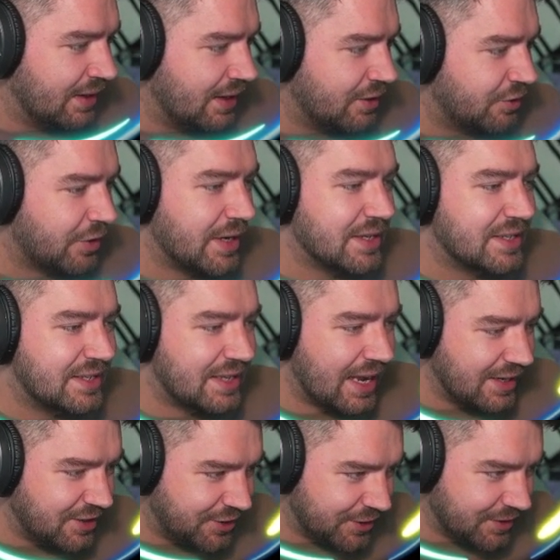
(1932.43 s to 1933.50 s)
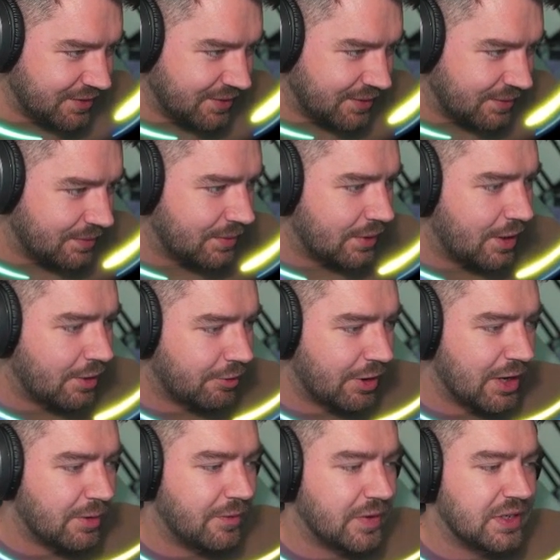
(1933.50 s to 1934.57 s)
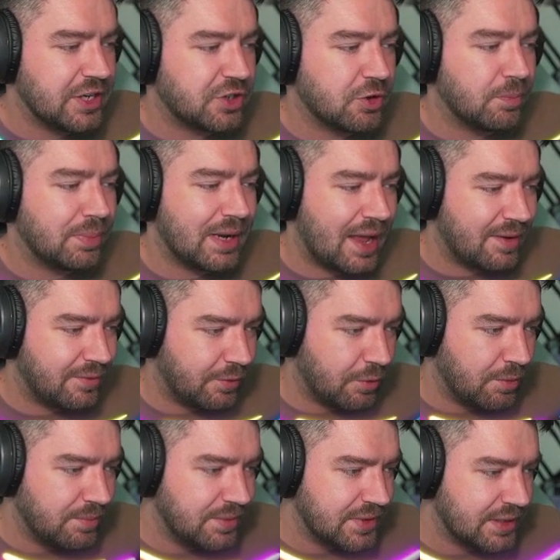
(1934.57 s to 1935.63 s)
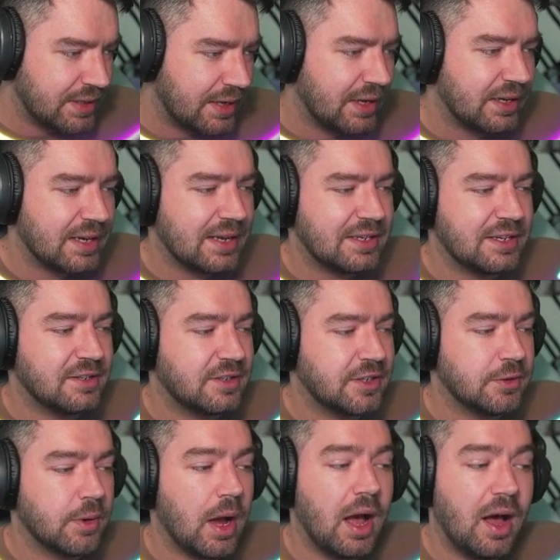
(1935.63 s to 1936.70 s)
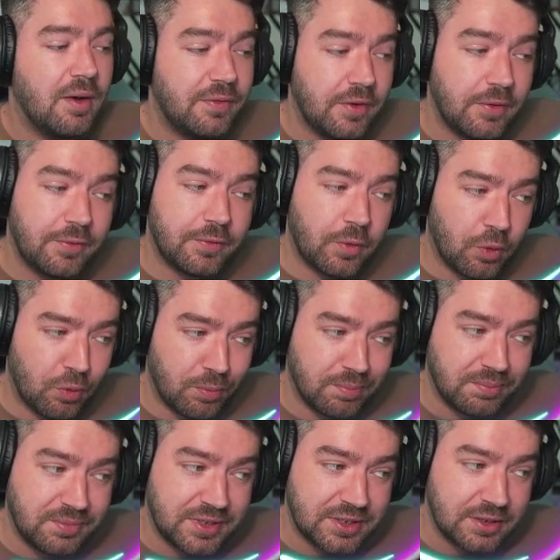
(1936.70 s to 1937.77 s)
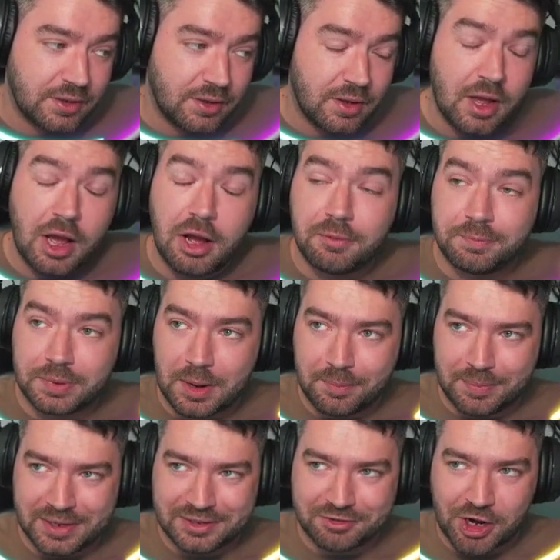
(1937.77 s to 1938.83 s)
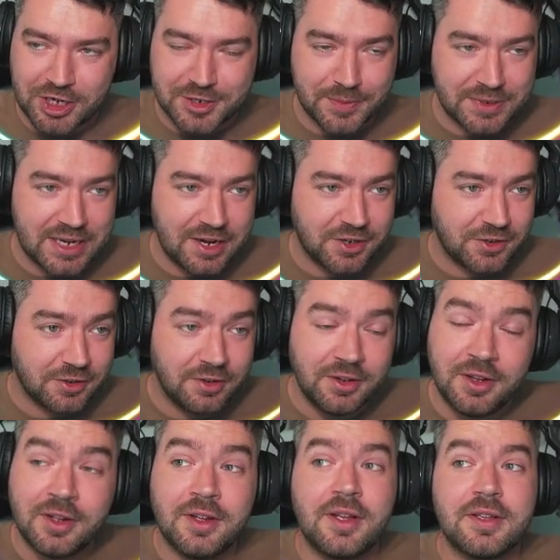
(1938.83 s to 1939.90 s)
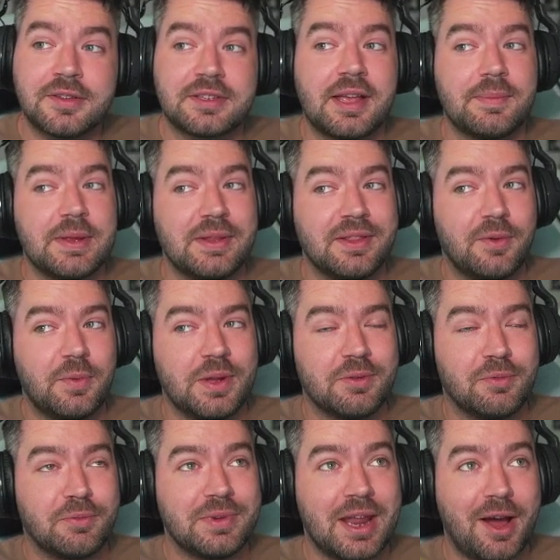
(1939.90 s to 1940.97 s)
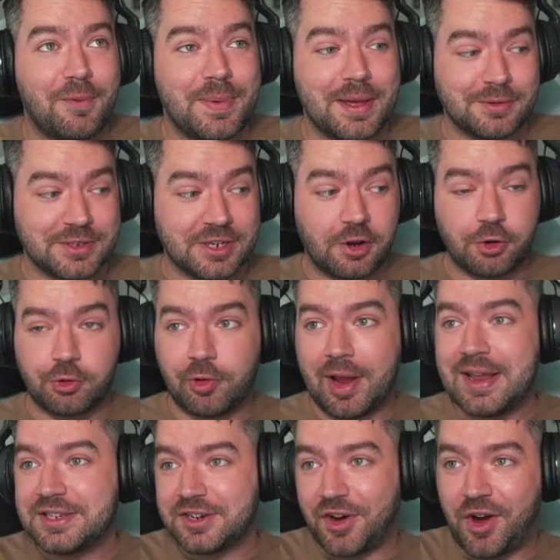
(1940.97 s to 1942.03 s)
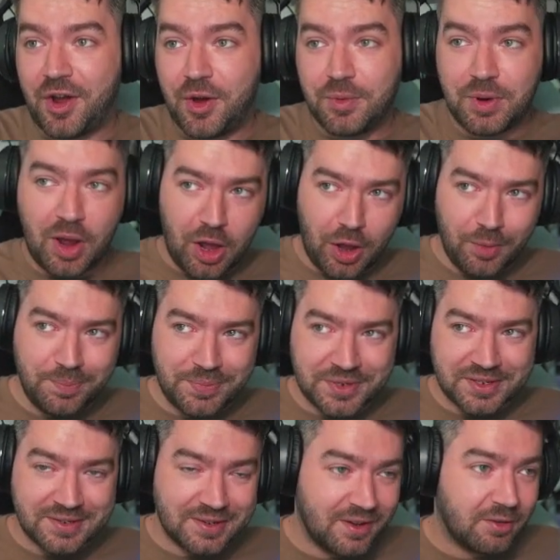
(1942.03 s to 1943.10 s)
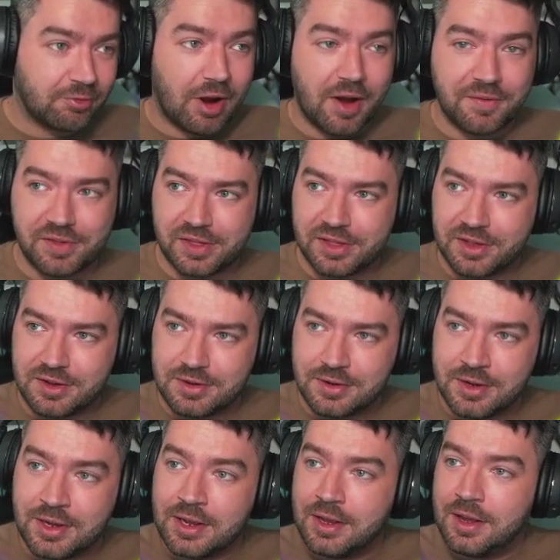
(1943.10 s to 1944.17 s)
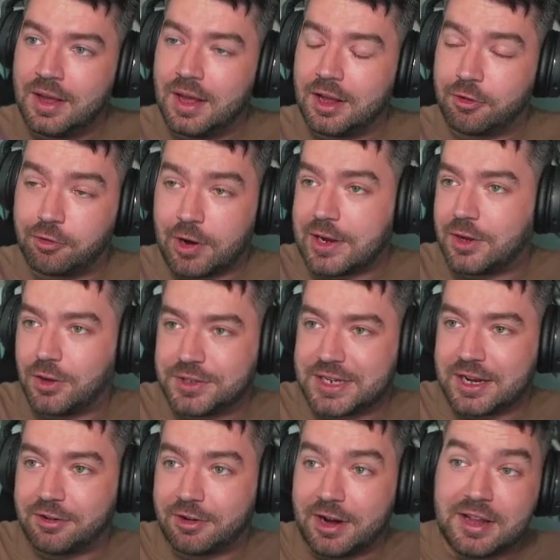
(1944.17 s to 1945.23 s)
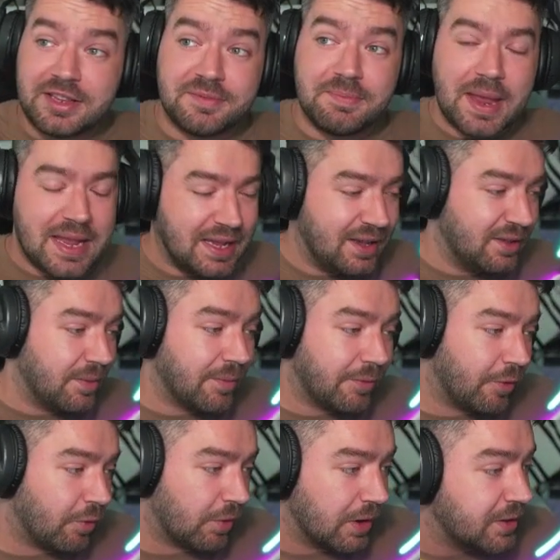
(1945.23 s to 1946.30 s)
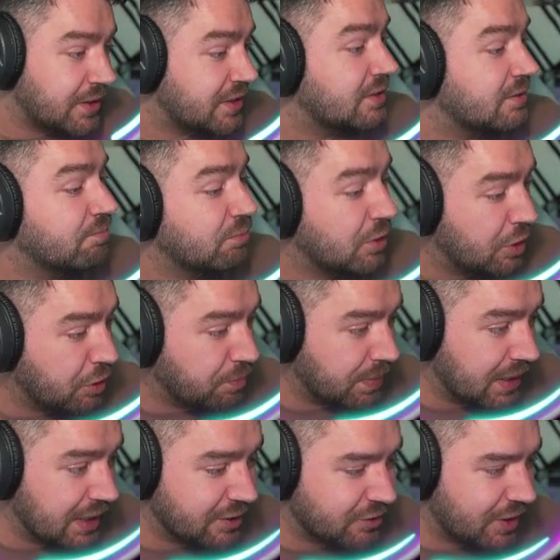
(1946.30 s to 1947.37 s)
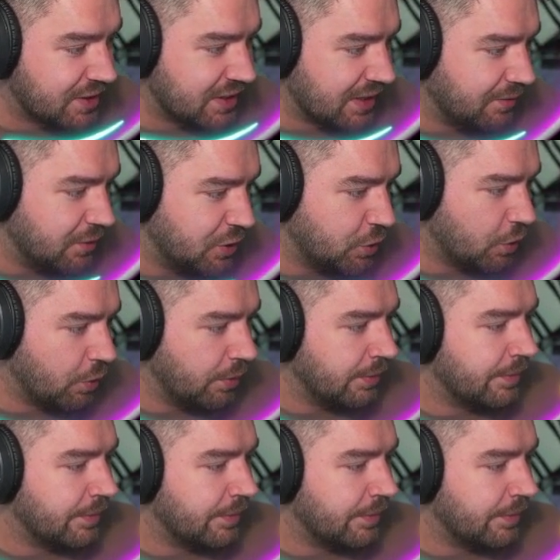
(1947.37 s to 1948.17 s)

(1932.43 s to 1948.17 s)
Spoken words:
Train station, upgraded with additional platforms and connected to other forms of public transportation. So that means that we will now be able to create our own hubs rather than great content creators making them for us. Could be interesting for sure.